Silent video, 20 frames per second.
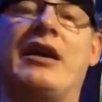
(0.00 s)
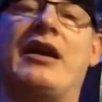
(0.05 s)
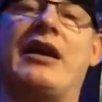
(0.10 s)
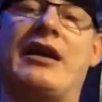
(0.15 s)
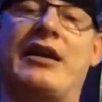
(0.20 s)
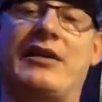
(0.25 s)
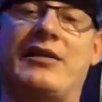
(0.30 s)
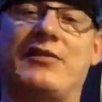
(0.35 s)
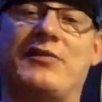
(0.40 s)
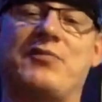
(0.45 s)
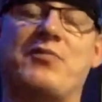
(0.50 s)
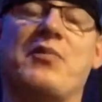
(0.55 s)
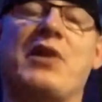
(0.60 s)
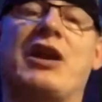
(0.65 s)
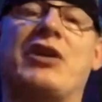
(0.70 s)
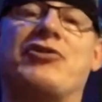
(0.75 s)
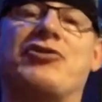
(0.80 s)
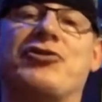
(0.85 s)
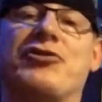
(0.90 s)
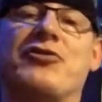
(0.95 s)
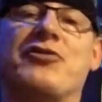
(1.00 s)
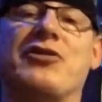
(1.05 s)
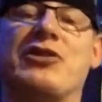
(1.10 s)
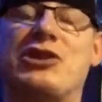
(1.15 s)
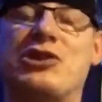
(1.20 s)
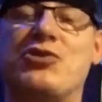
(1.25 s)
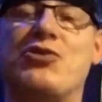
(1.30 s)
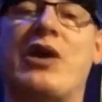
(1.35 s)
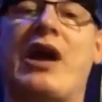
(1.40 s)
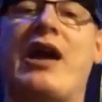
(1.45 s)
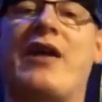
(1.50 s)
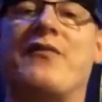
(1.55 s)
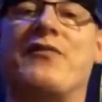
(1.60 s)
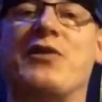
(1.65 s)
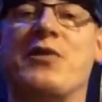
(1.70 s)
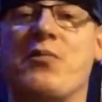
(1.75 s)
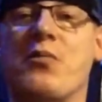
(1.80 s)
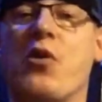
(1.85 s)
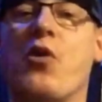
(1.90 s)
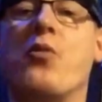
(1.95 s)
is make sure that you have the
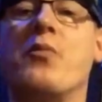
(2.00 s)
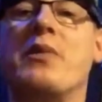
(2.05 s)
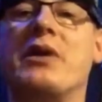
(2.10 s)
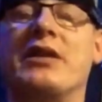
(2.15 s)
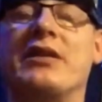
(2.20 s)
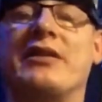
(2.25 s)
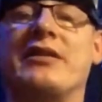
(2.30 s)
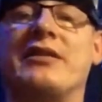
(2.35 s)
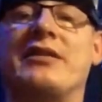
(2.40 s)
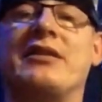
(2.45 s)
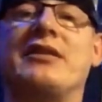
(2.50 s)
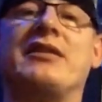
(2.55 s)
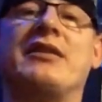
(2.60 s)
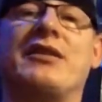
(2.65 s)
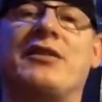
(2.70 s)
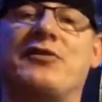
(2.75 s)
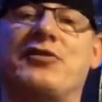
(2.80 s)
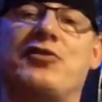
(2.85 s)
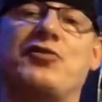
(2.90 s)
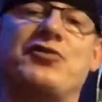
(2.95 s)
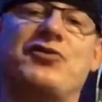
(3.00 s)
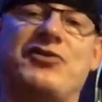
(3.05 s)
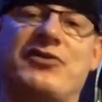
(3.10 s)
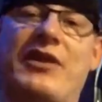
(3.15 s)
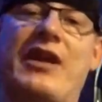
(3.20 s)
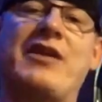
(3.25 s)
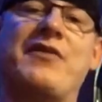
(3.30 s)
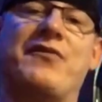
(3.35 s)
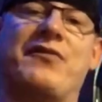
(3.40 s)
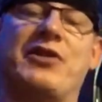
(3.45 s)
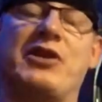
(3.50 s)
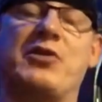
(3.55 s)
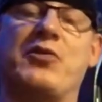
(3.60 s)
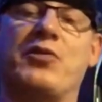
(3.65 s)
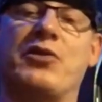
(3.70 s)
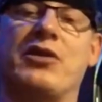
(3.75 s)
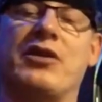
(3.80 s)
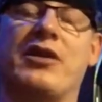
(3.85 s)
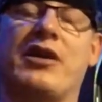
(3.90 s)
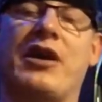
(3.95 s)
mobility to safely
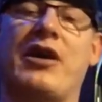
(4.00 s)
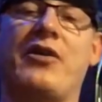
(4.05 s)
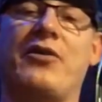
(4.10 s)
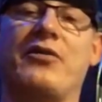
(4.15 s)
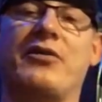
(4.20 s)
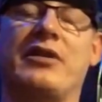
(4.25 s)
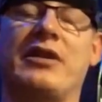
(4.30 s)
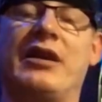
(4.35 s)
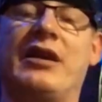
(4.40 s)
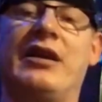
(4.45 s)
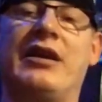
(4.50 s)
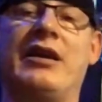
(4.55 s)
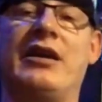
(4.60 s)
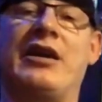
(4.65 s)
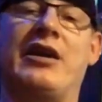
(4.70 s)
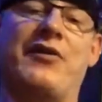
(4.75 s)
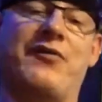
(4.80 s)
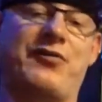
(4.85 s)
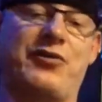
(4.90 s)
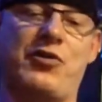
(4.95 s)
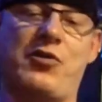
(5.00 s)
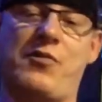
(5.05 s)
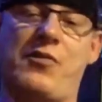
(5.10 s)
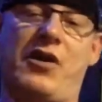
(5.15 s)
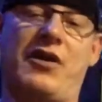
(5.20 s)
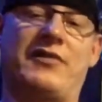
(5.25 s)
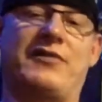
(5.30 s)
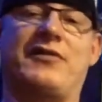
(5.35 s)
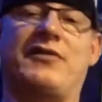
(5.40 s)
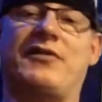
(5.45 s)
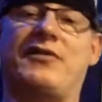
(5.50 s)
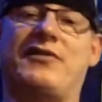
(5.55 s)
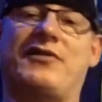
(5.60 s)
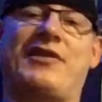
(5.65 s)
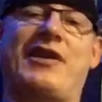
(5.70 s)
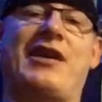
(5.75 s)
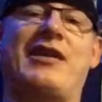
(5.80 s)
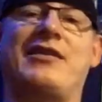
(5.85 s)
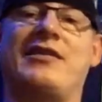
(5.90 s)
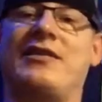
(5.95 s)
work out. If your muscles,
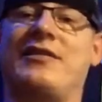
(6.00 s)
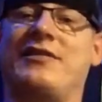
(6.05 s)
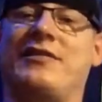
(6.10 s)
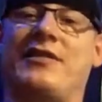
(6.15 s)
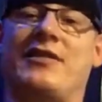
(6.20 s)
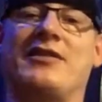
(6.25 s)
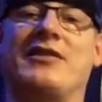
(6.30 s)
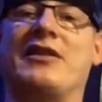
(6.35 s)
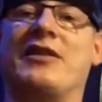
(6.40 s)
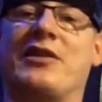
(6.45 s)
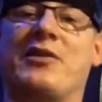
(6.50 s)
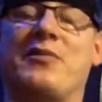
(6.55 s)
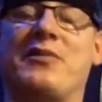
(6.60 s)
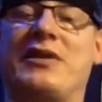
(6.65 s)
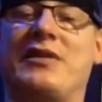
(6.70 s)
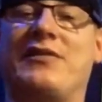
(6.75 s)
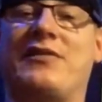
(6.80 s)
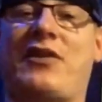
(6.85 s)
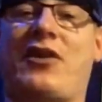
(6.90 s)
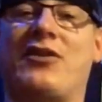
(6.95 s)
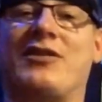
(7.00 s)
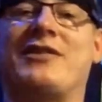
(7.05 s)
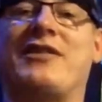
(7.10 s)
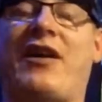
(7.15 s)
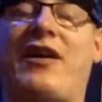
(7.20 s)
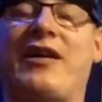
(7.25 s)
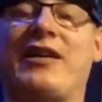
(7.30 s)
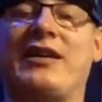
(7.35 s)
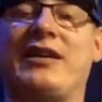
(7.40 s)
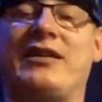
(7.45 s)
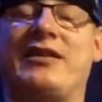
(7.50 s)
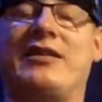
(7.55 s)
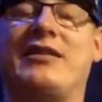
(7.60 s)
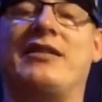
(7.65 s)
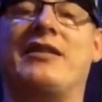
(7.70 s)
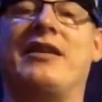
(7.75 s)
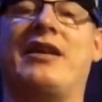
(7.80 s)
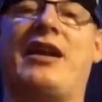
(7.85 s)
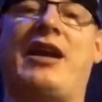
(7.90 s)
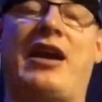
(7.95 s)
tendons, and ligaments are tight
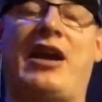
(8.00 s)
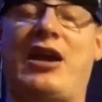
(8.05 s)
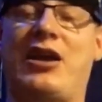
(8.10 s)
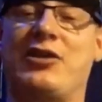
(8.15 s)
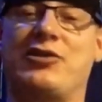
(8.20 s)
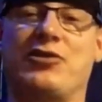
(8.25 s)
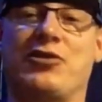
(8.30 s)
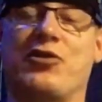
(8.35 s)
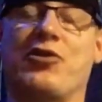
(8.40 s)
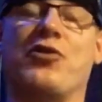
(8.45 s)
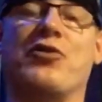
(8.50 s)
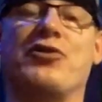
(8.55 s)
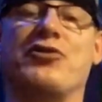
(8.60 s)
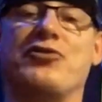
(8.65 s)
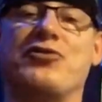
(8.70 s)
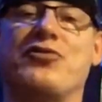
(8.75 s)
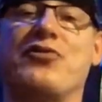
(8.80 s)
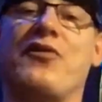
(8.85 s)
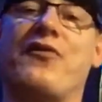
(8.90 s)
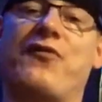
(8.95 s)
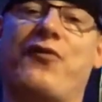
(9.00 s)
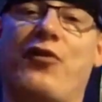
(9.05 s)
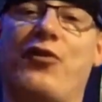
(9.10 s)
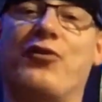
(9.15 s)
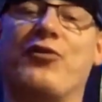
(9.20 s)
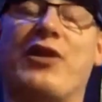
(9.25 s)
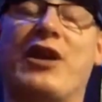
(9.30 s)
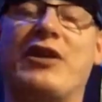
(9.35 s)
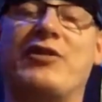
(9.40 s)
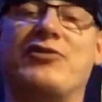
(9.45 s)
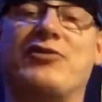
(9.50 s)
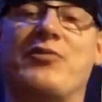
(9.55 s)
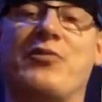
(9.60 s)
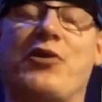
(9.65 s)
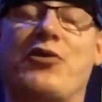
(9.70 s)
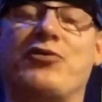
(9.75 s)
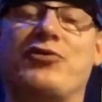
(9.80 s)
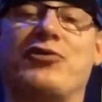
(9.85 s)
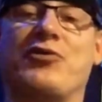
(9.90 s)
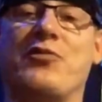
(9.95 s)
and you go to do a full range of
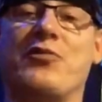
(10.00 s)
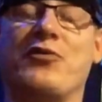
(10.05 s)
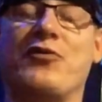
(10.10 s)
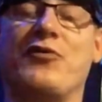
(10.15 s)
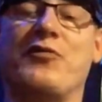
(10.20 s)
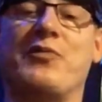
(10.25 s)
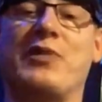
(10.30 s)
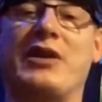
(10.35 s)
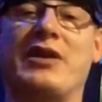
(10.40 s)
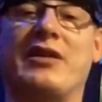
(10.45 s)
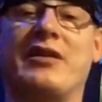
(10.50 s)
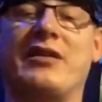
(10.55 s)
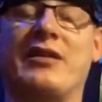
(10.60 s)
motion movement,